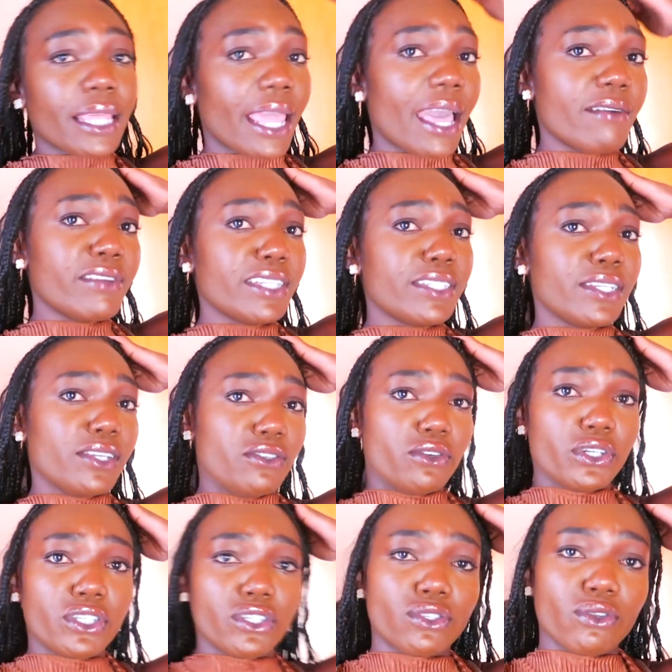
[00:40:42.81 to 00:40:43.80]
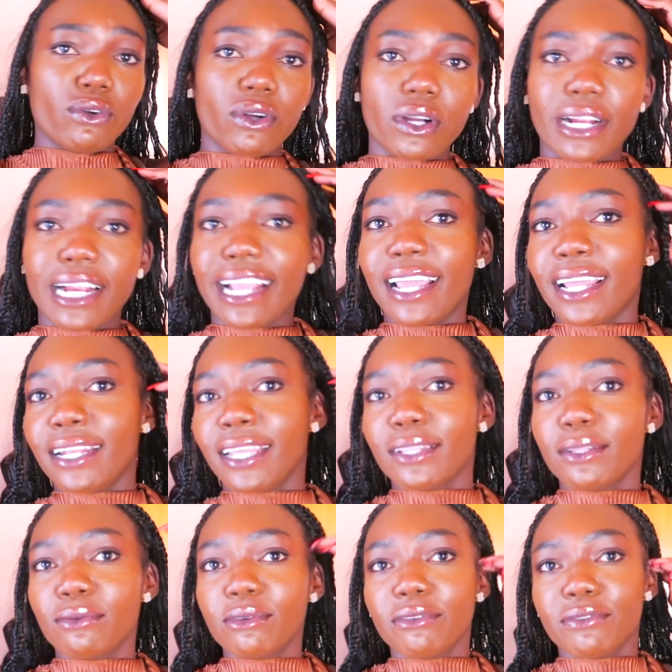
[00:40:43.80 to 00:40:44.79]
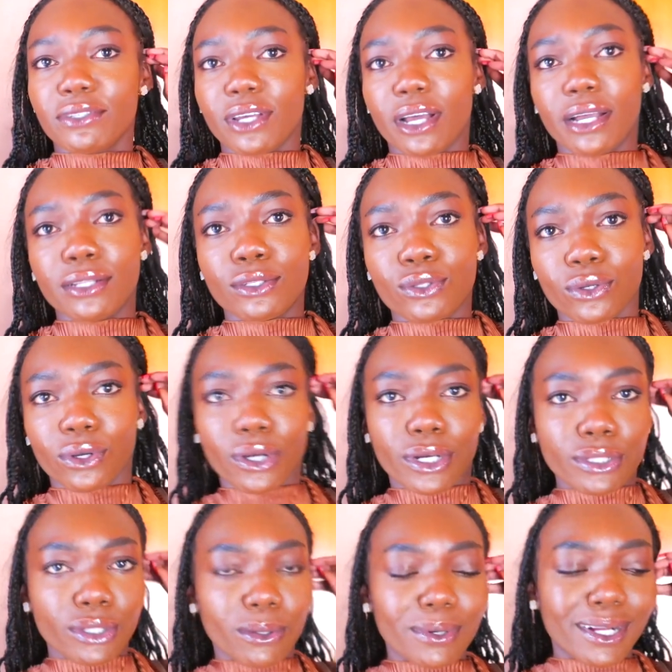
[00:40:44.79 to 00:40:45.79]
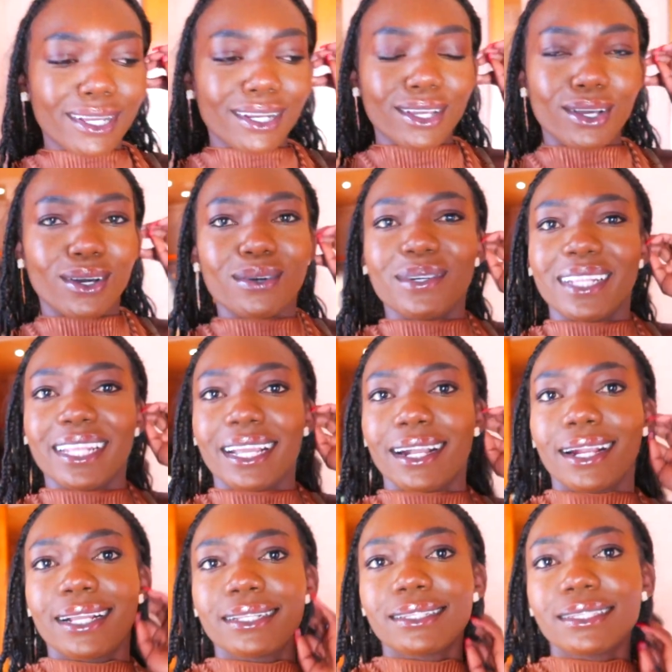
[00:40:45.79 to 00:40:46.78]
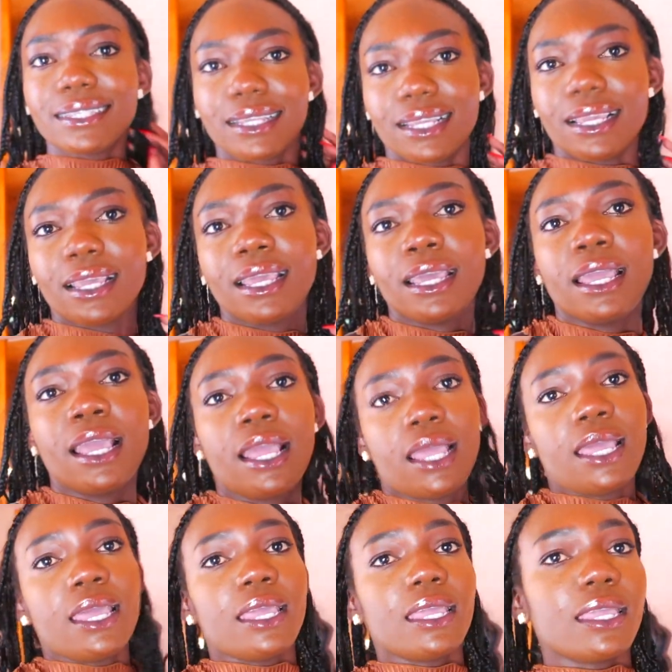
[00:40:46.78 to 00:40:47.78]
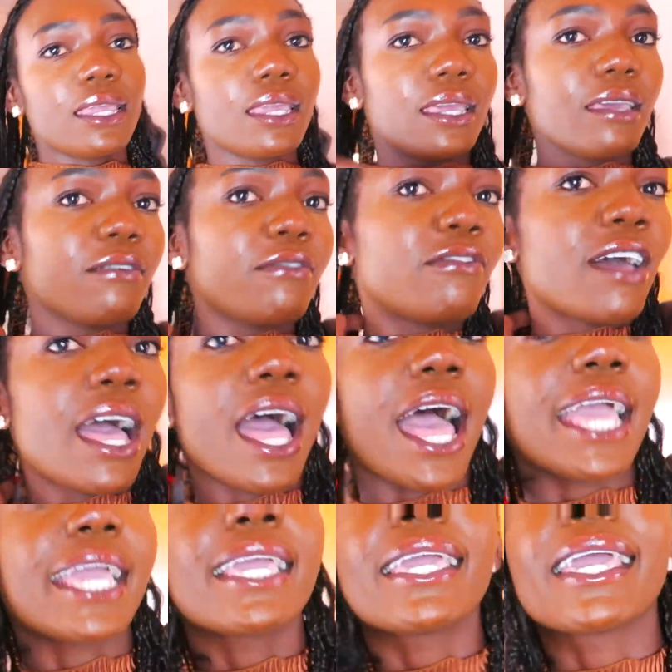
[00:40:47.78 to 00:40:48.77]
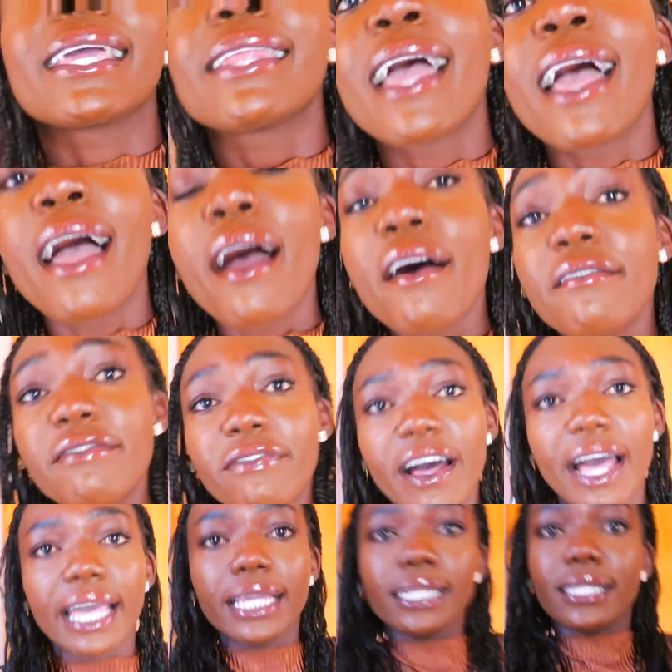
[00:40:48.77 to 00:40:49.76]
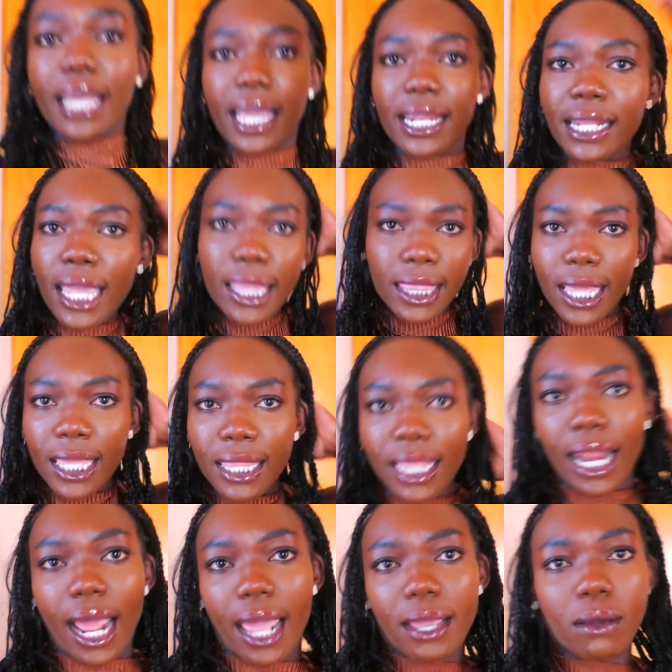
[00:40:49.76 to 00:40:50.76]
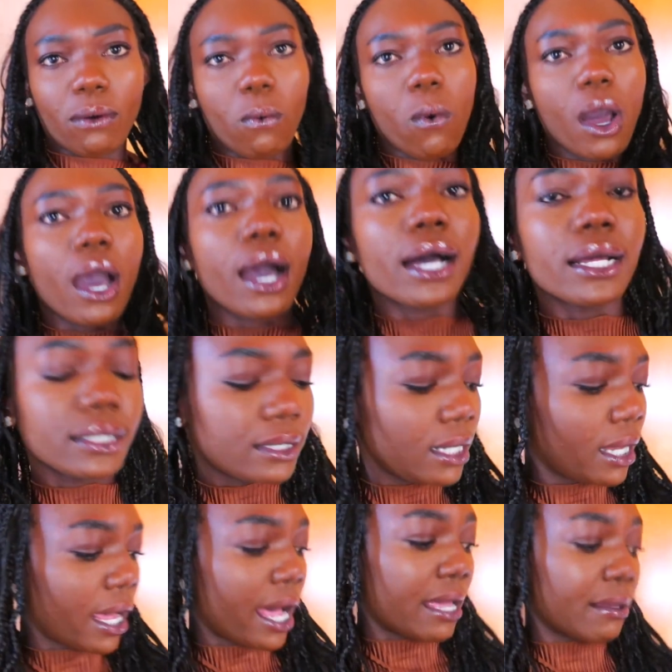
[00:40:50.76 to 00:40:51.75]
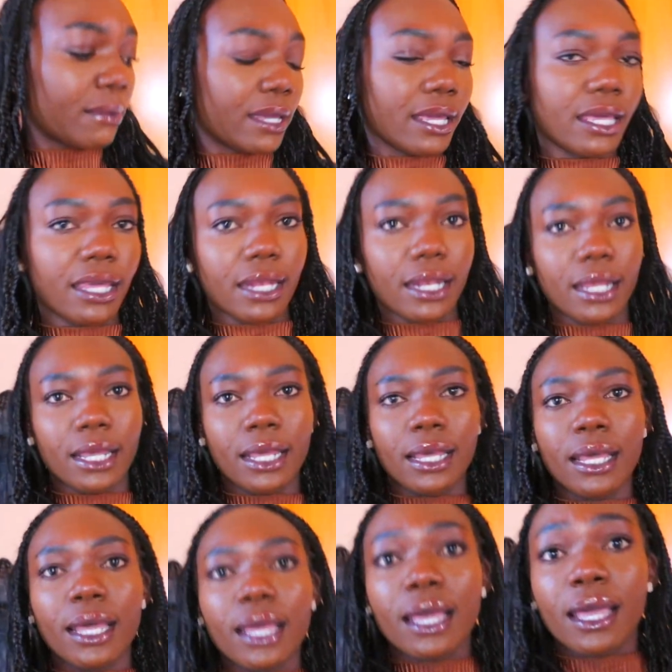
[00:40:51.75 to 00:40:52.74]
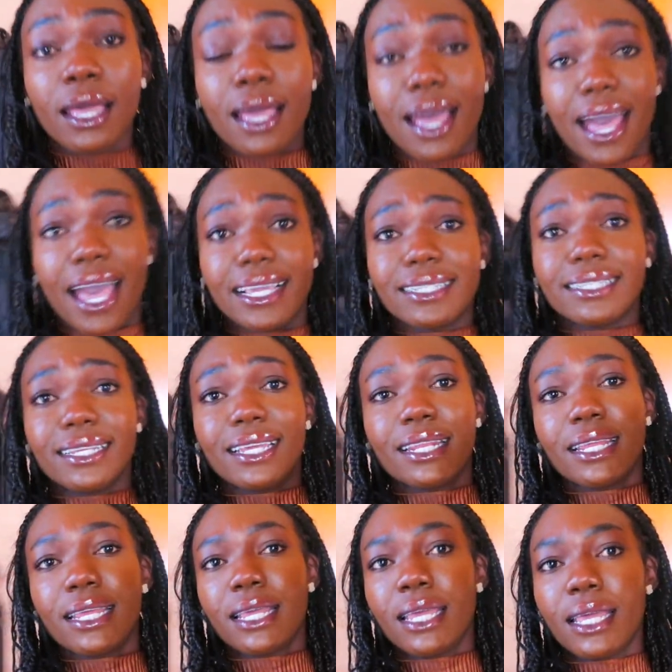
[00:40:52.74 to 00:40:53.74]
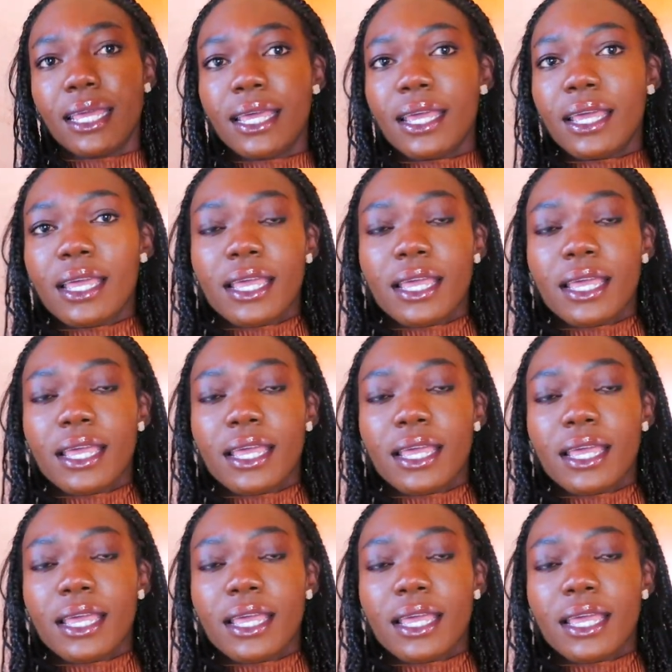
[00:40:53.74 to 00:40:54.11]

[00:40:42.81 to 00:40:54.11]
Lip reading: They have a Dior store and a Louis Vuitton store, so we're gonna go in there and see if I can find anything that I want. I mean, I did